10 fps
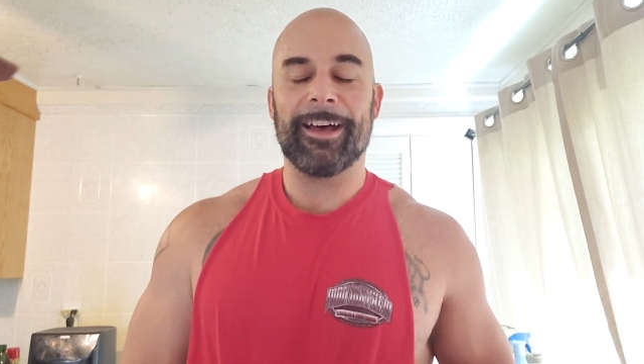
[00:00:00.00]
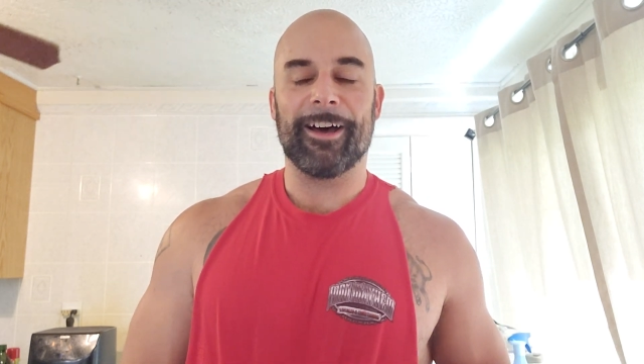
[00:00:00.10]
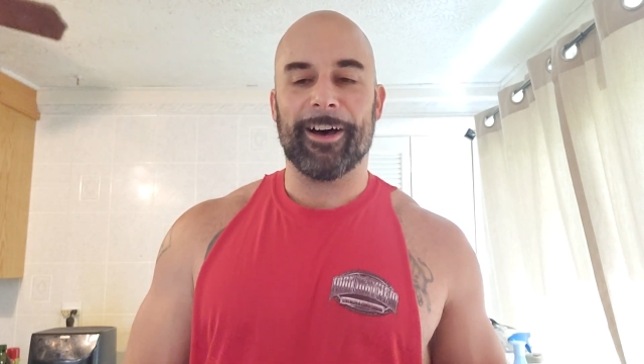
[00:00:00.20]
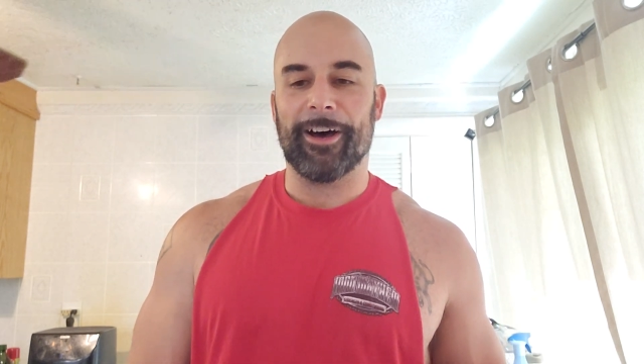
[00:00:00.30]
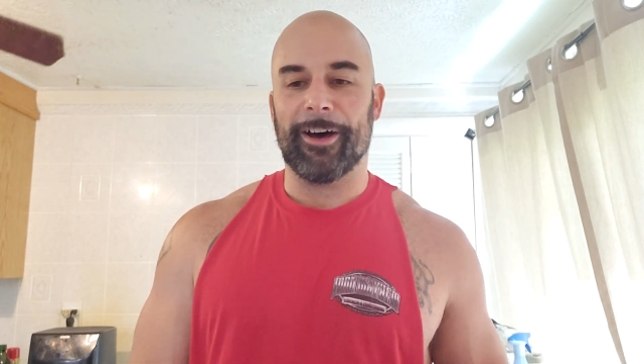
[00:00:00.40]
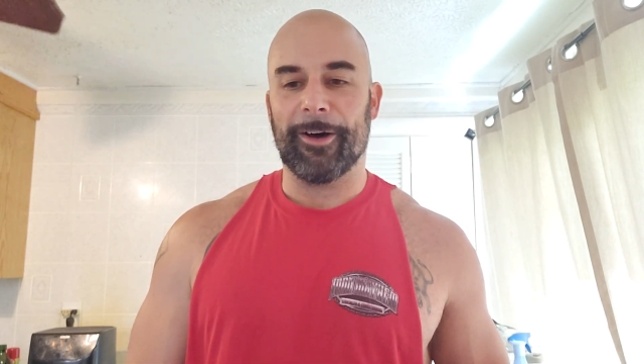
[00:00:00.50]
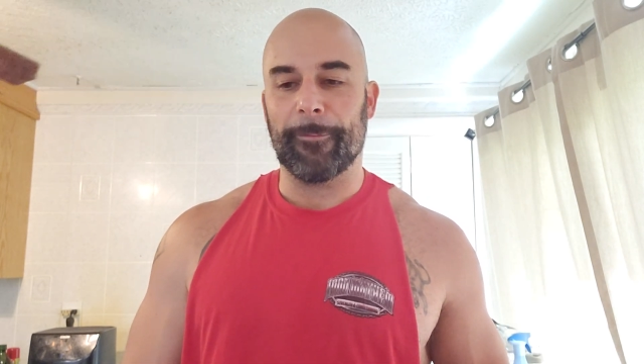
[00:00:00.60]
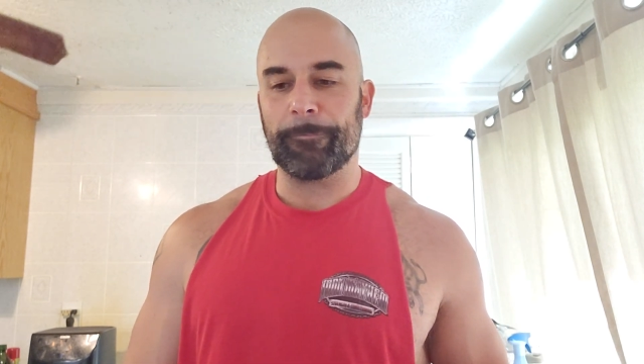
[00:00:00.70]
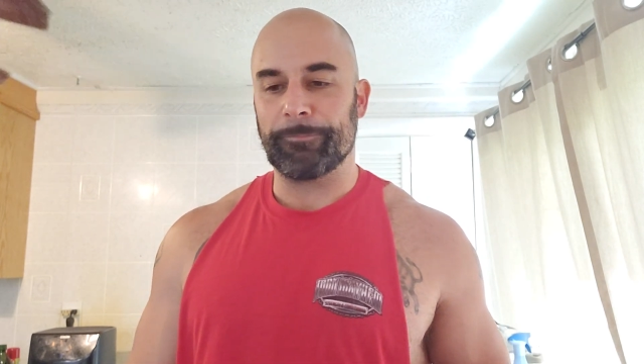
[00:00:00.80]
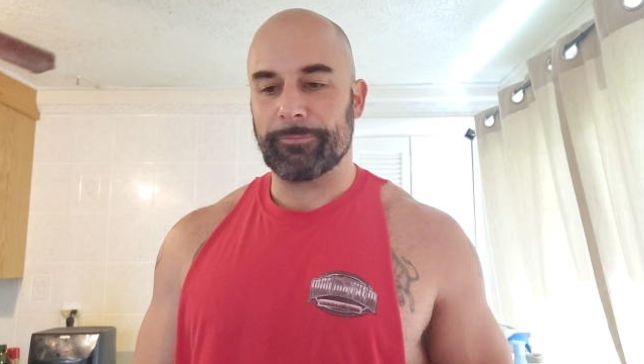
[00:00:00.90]

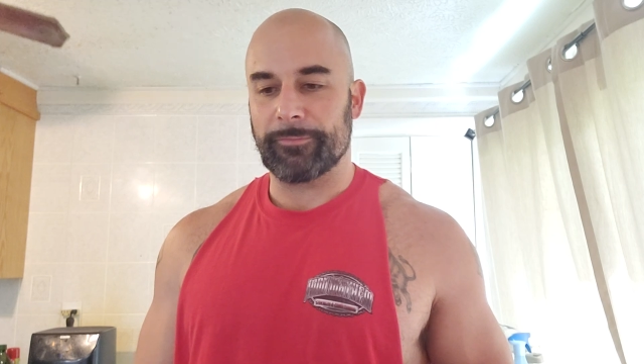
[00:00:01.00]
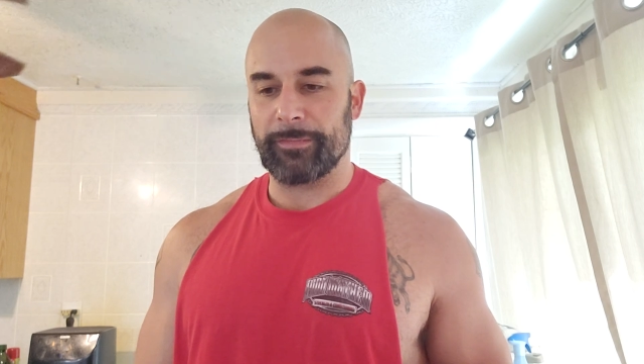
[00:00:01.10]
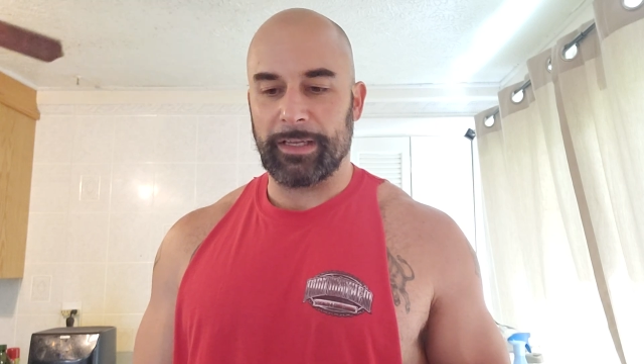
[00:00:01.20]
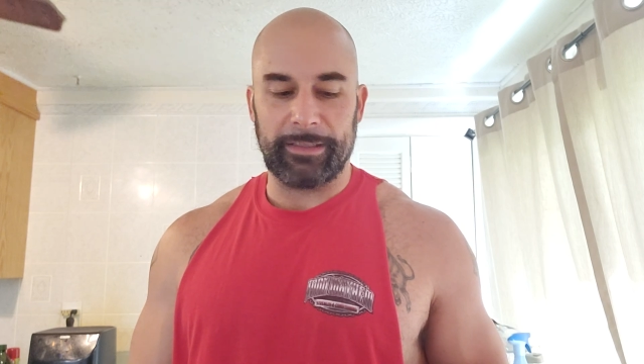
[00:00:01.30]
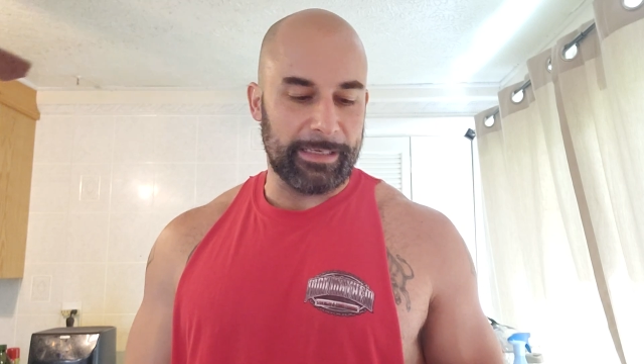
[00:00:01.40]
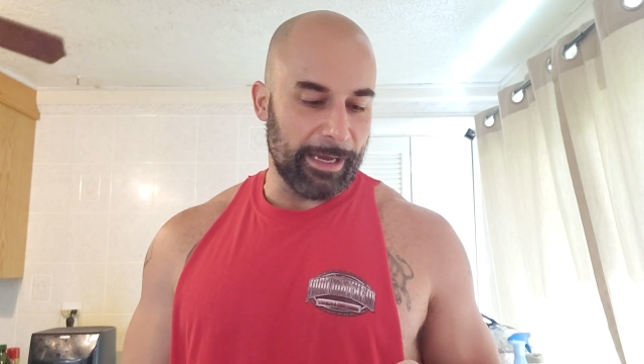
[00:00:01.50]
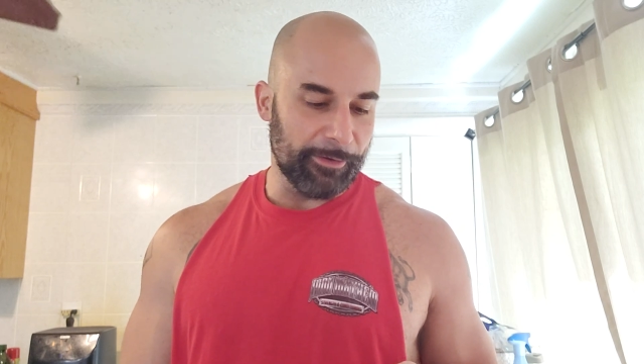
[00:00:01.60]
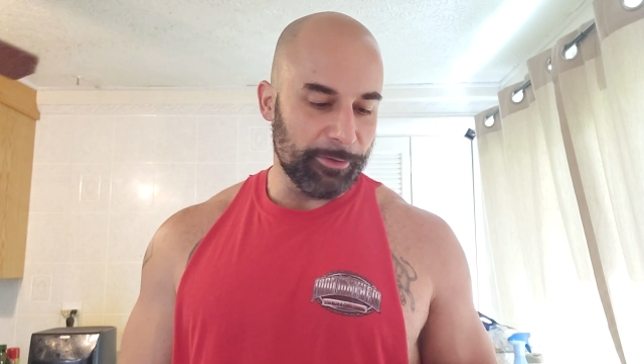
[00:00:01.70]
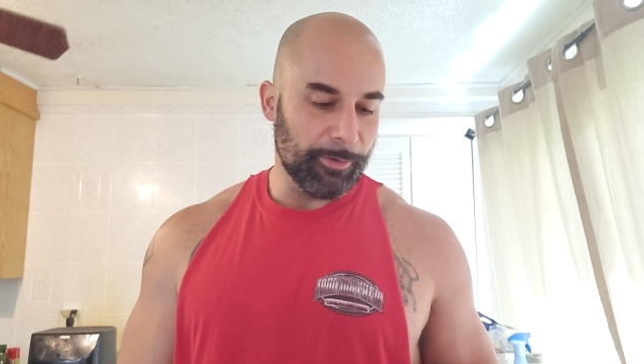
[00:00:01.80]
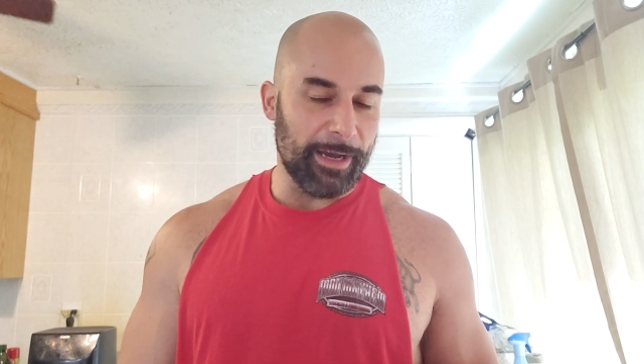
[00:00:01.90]
Now
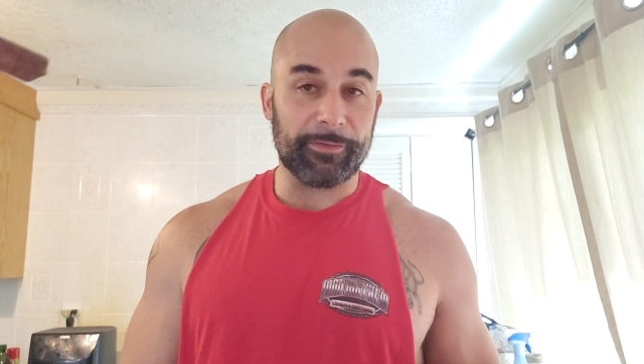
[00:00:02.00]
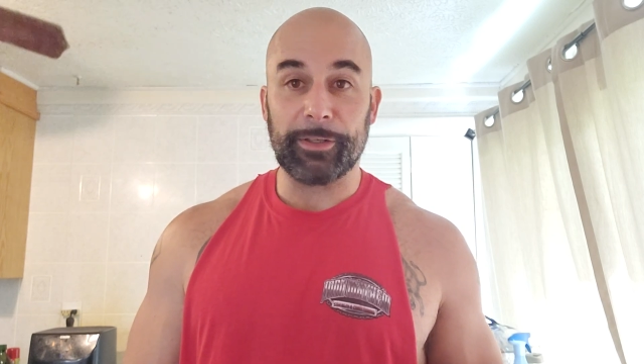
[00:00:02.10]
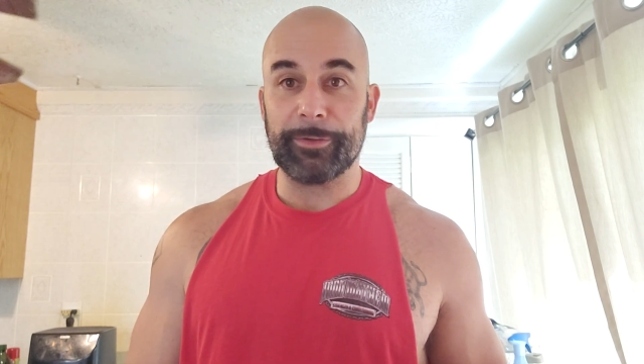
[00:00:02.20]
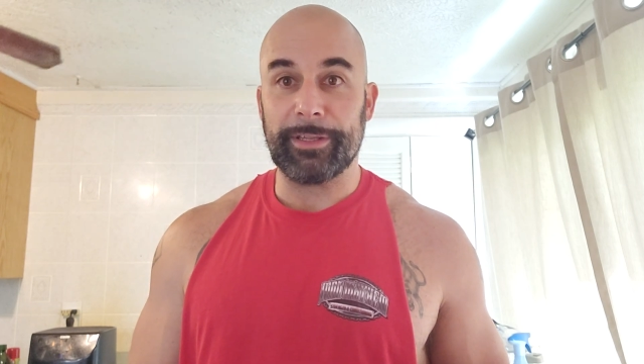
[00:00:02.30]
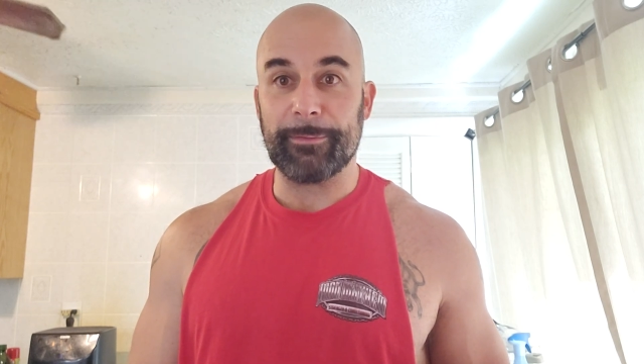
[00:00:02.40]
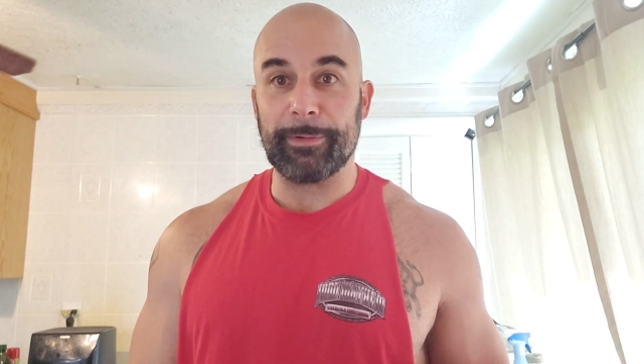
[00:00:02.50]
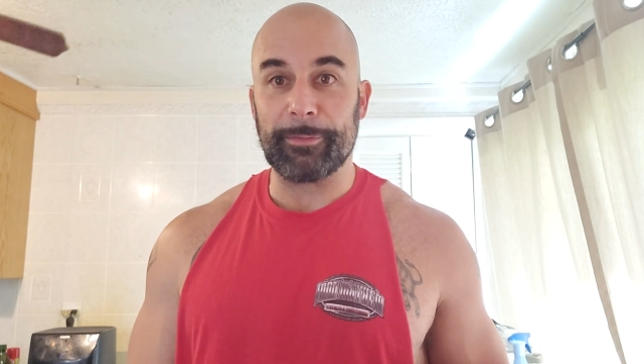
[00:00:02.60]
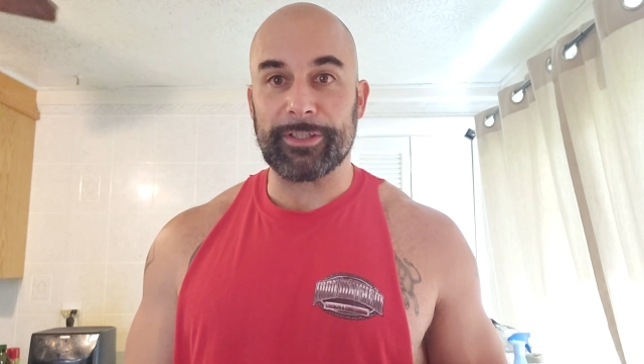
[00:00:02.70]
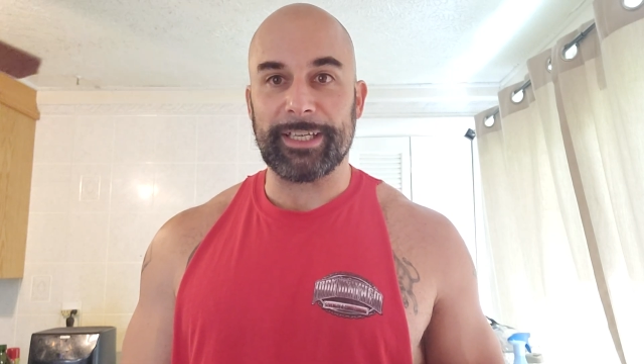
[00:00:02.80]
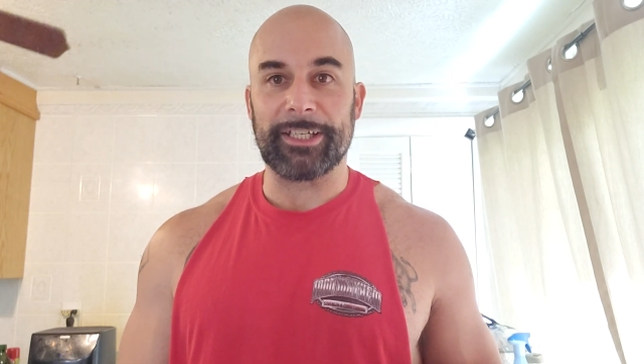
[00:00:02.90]
you'll have to go to the
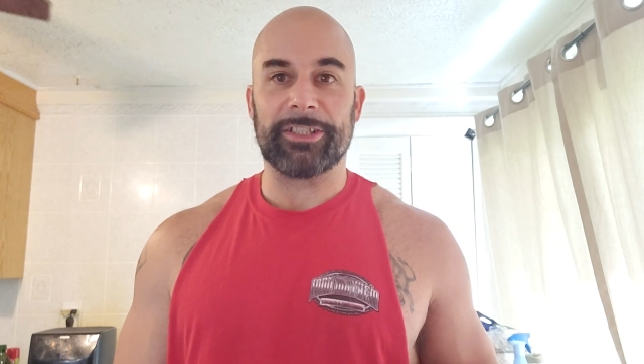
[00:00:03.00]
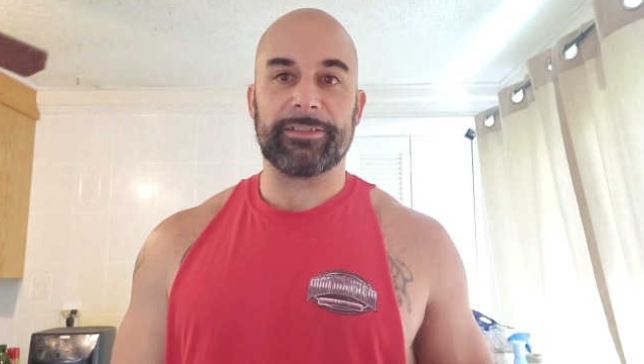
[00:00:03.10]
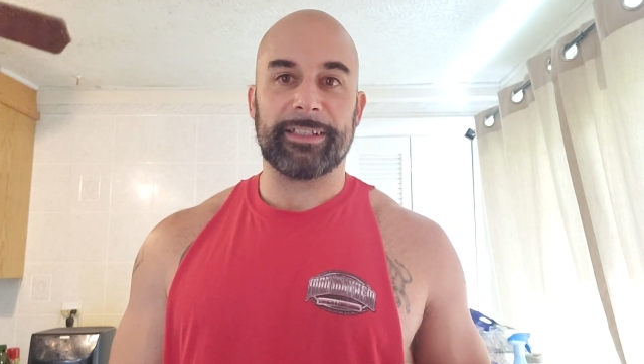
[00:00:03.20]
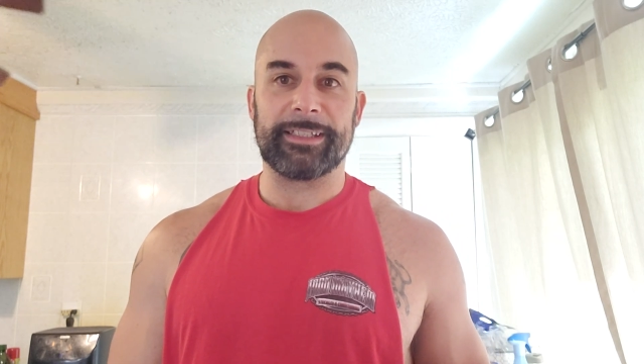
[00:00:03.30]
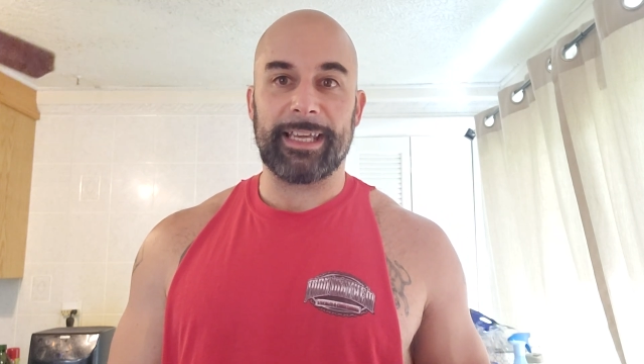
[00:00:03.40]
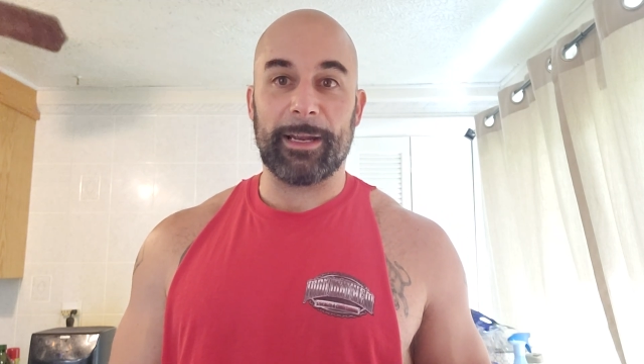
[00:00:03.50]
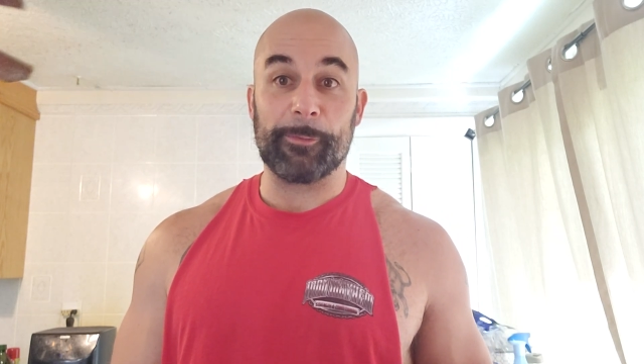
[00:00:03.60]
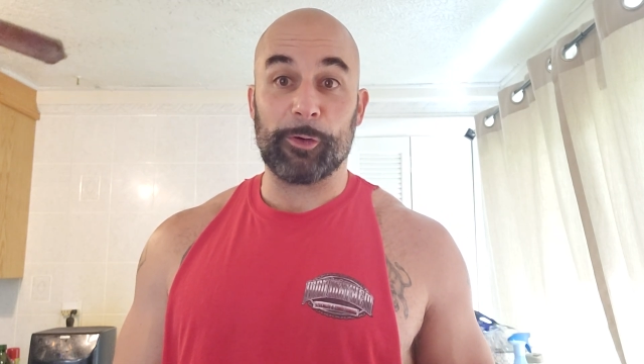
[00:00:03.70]
member section and sign up